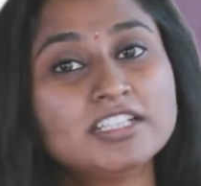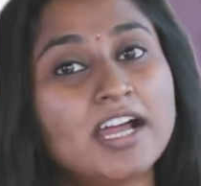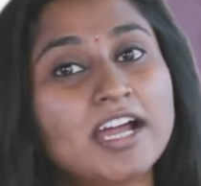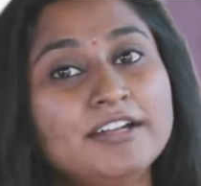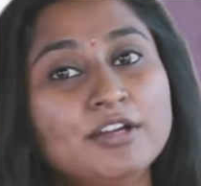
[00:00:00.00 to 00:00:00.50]
the
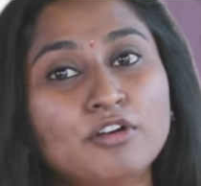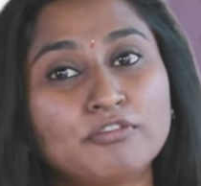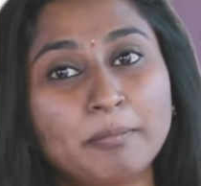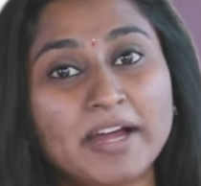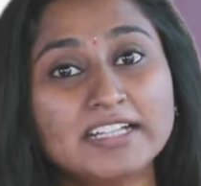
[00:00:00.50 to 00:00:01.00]
idea of
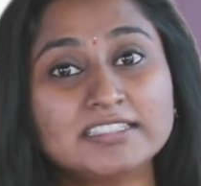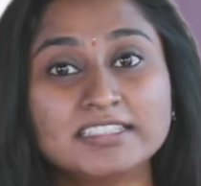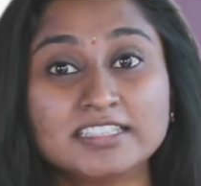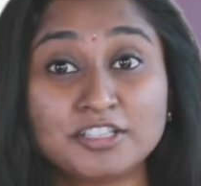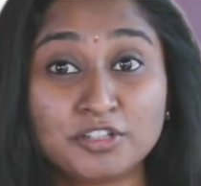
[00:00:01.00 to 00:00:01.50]
minds in
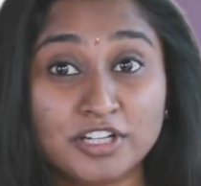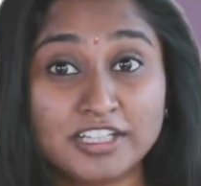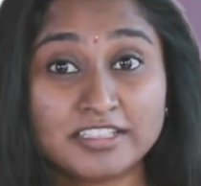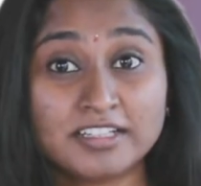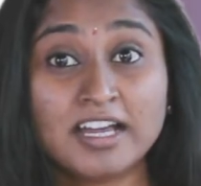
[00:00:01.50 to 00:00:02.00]
the
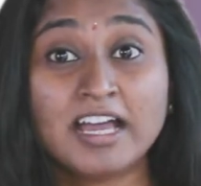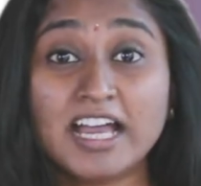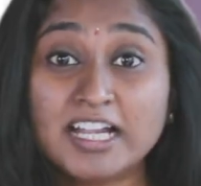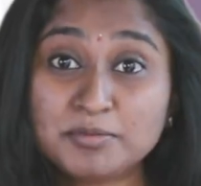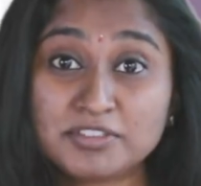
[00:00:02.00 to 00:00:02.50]
drawing
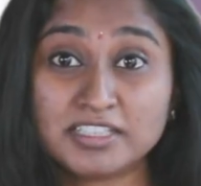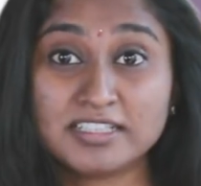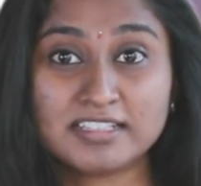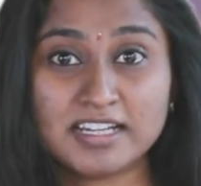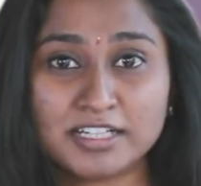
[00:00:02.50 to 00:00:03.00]
helps the
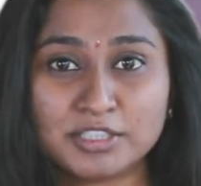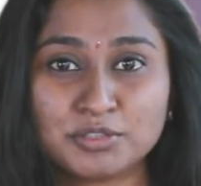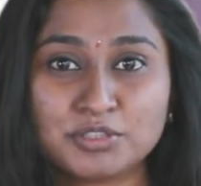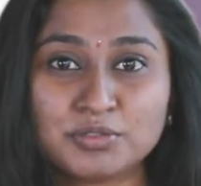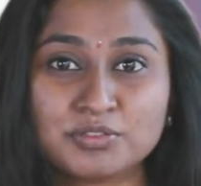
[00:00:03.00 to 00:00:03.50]
designer to
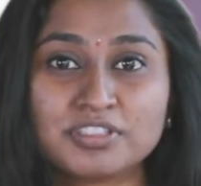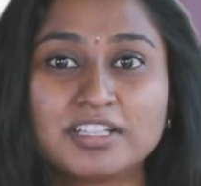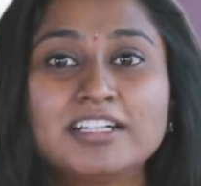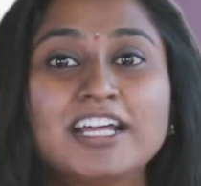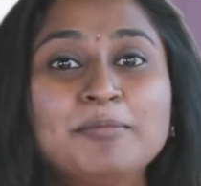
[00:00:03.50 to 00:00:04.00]
choose the
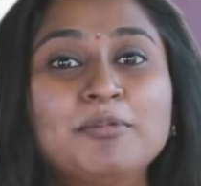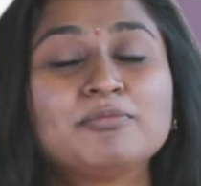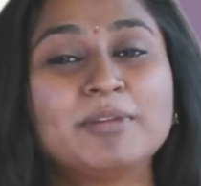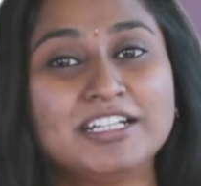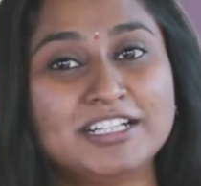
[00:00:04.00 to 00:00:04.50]
type of
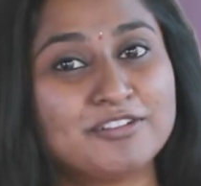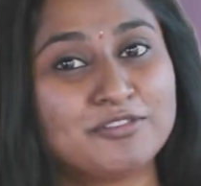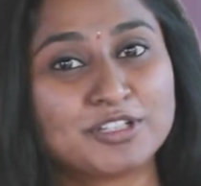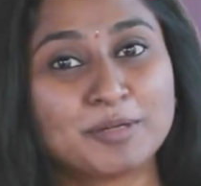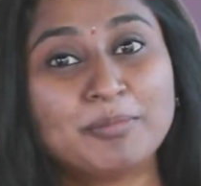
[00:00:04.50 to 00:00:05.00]
material
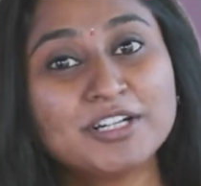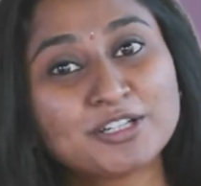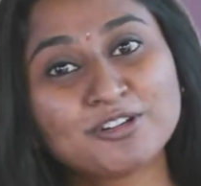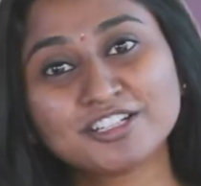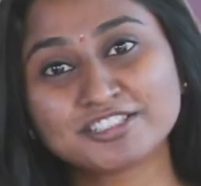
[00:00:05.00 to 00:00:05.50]
for a
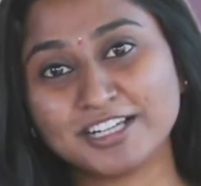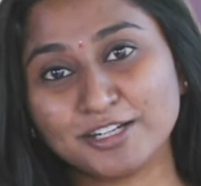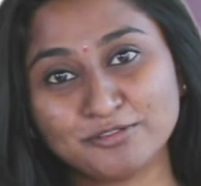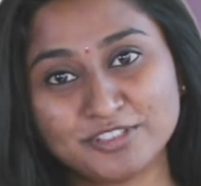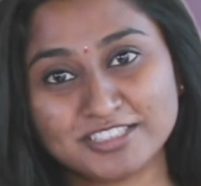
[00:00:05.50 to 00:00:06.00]
particular style
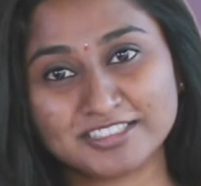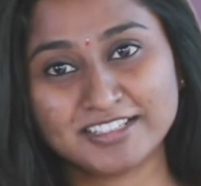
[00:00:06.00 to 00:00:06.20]
of dress.